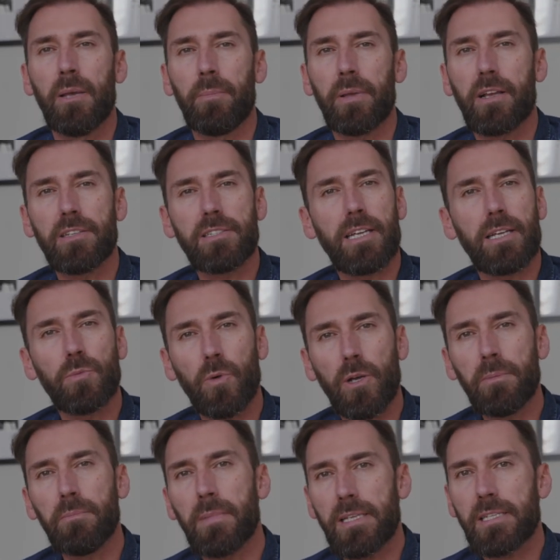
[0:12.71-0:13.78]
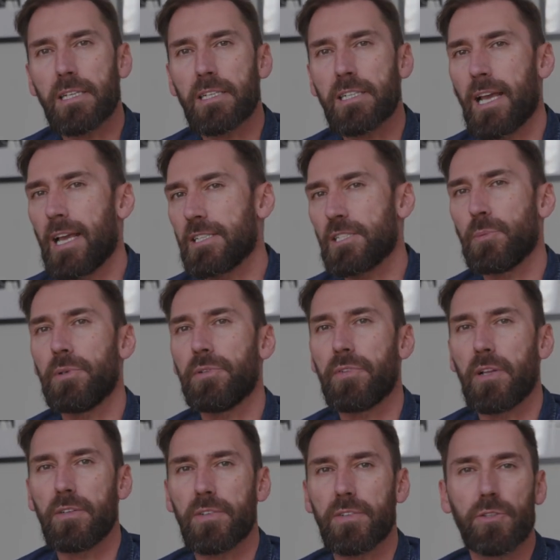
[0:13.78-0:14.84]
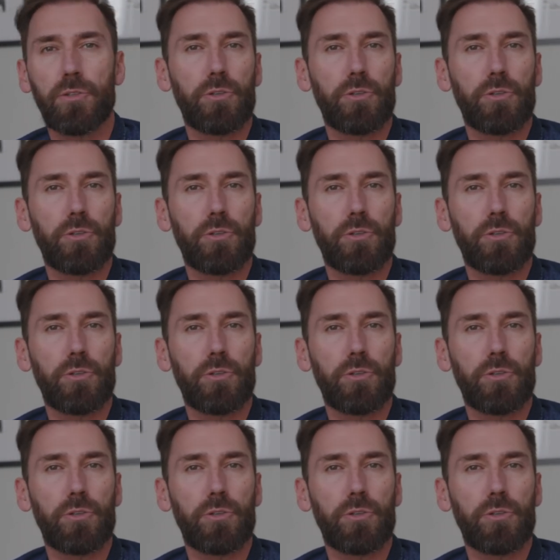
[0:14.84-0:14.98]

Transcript: Because that one message has to be relevant